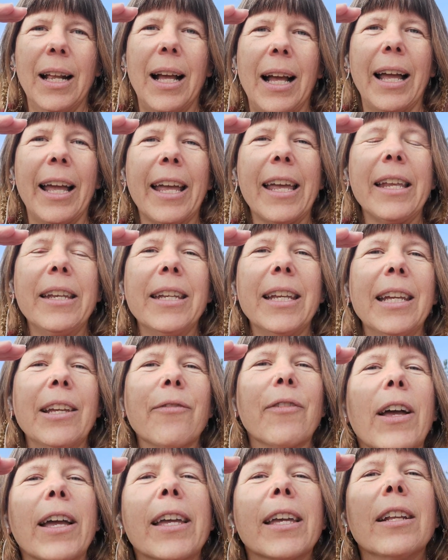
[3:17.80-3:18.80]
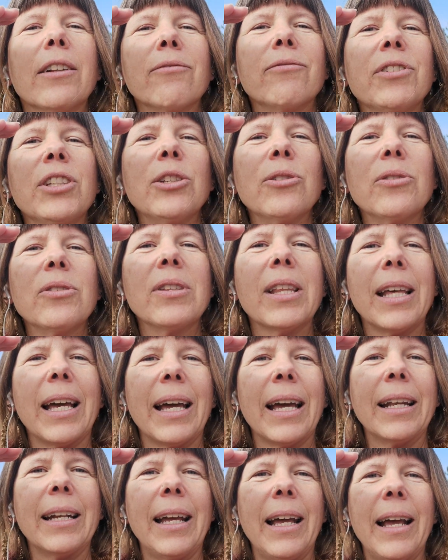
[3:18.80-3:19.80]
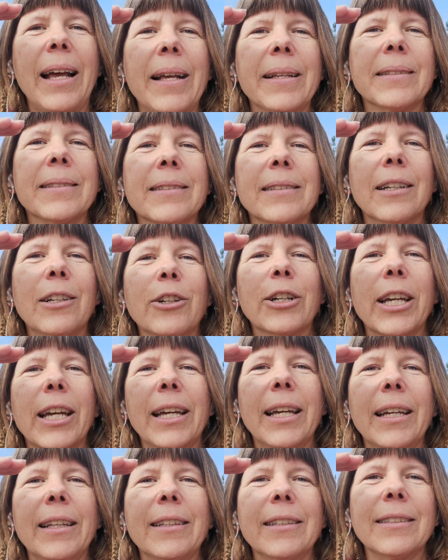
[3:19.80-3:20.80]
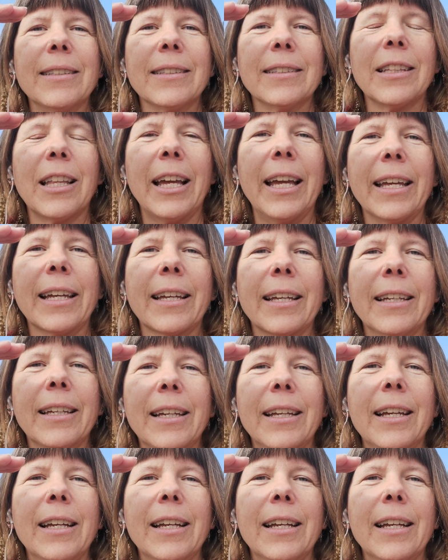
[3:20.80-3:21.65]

And if I can view that as, okay, this is like